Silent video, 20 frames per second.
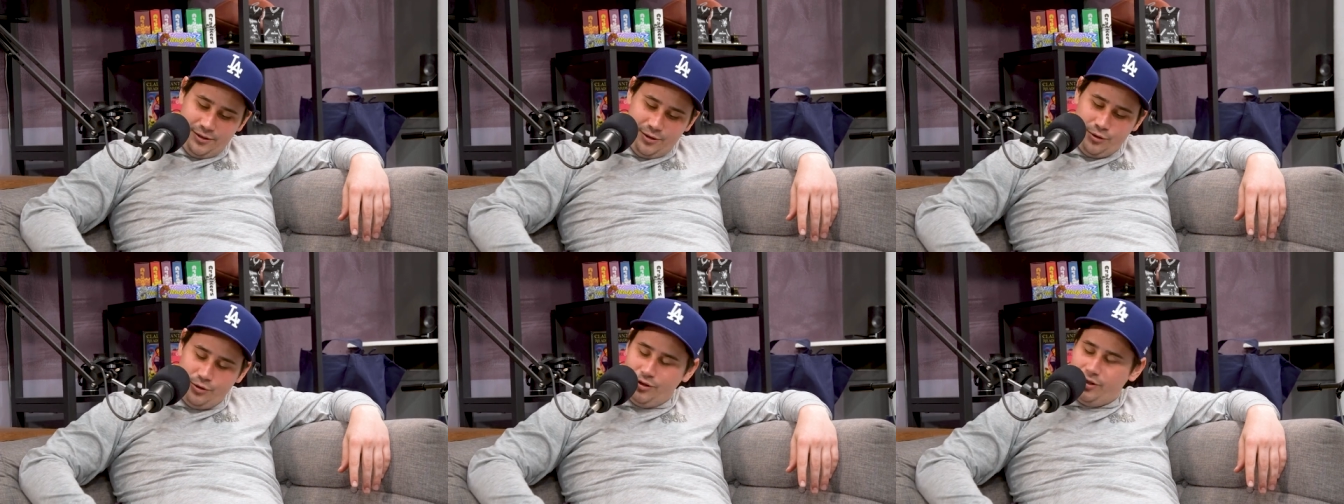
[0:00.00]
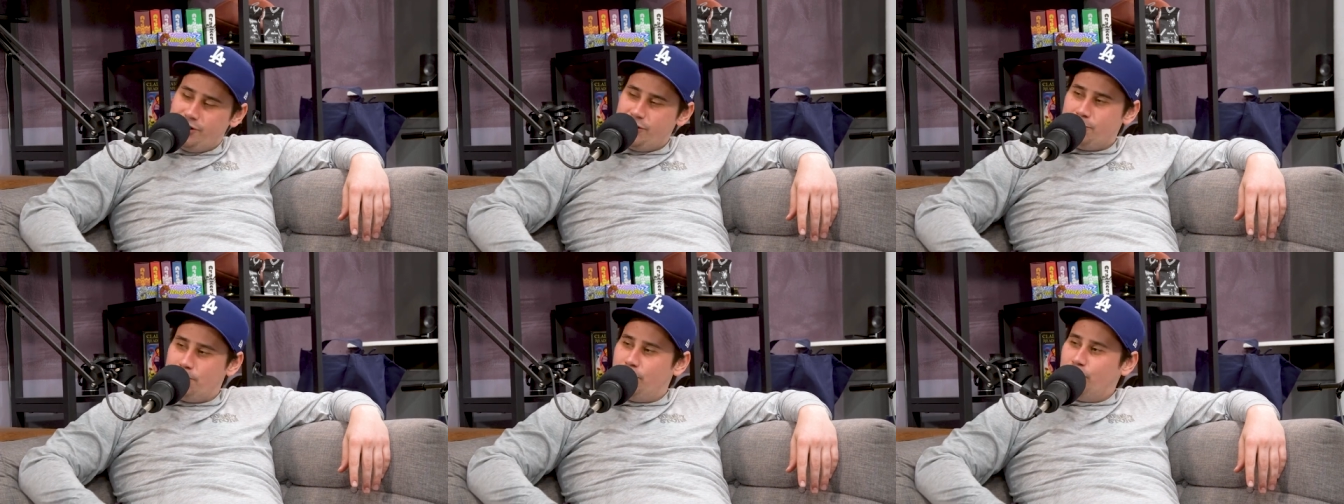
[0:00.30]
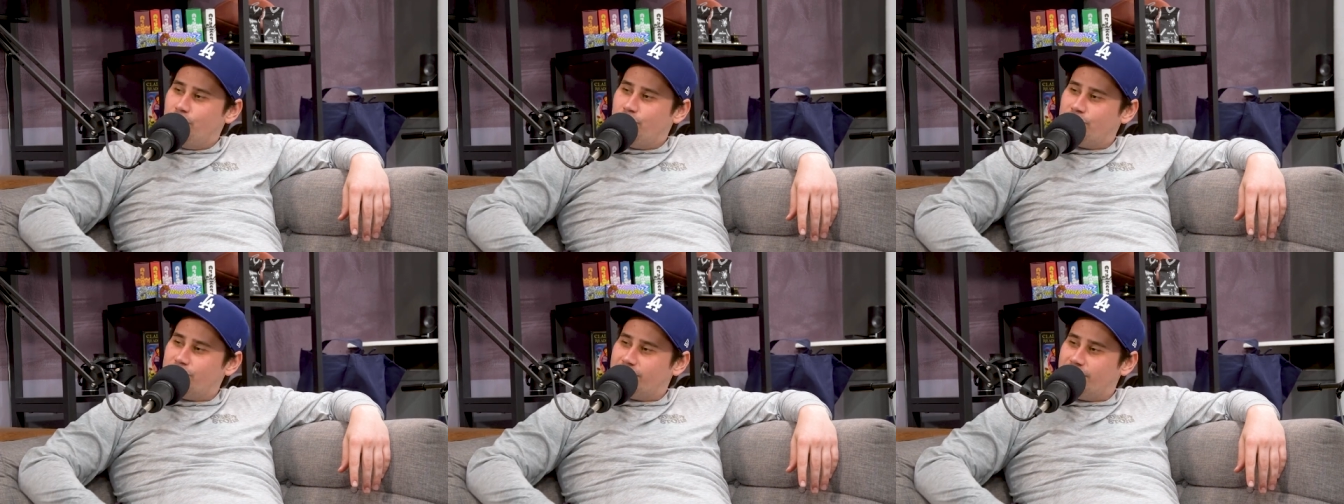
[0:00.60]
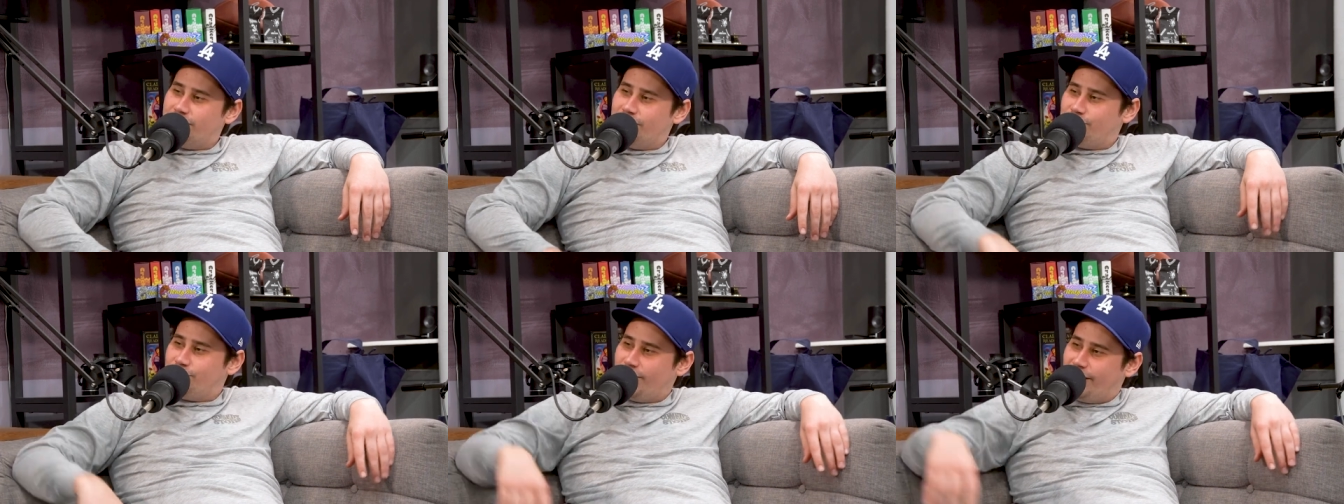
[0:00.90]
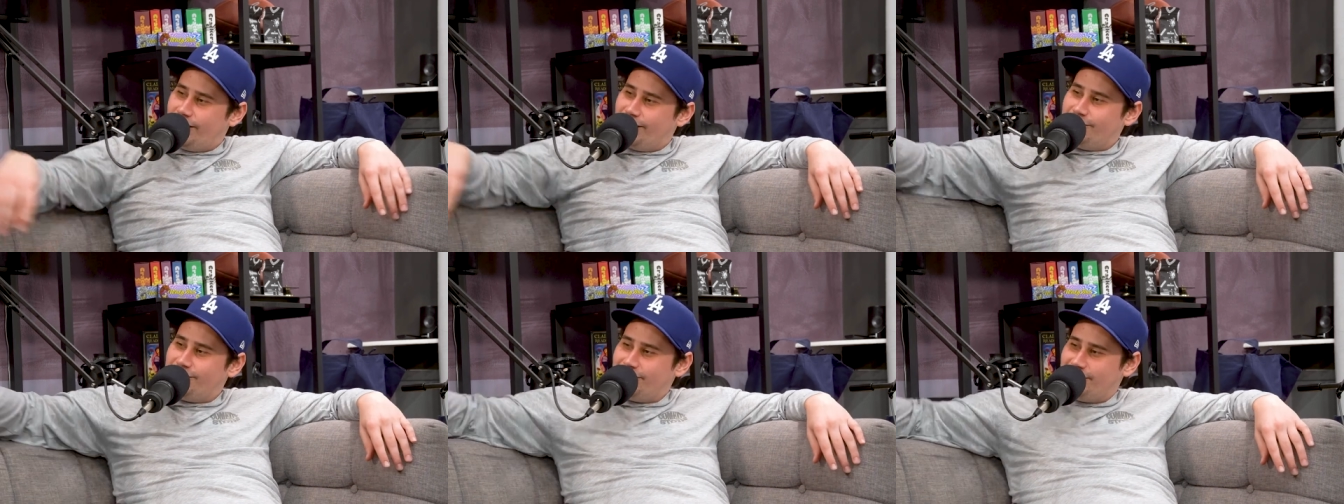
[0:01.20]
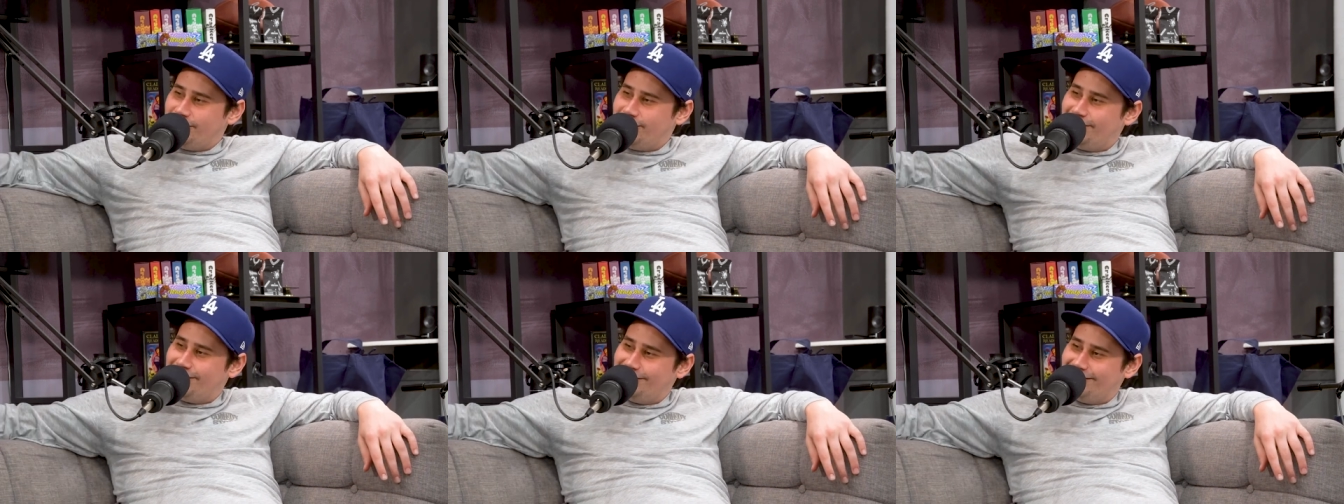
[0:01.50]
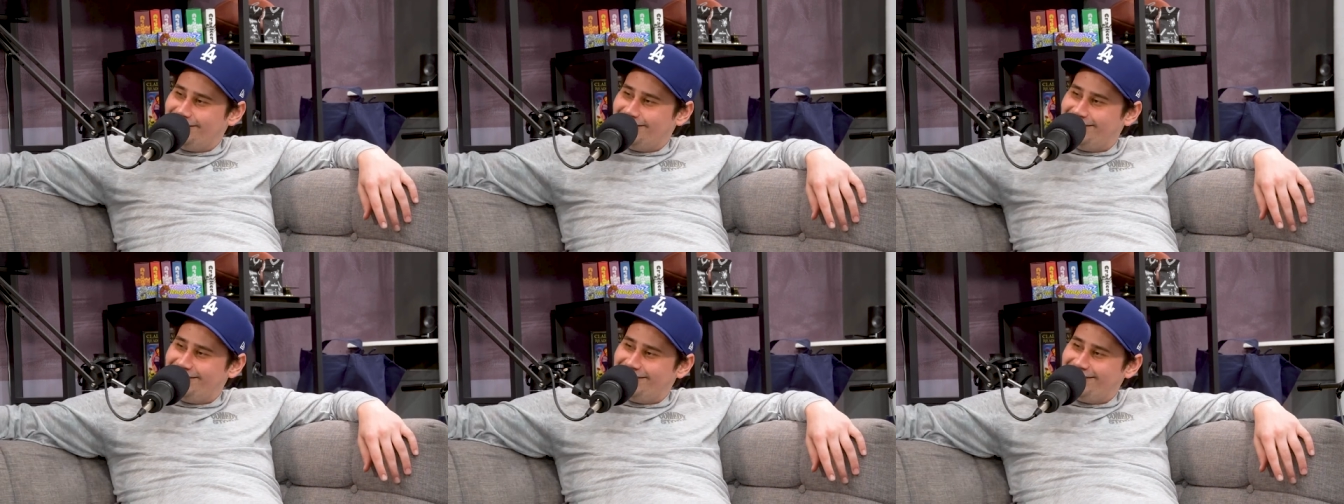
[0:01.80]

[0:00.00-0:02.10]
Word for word: orange boots, keychains. Yeah,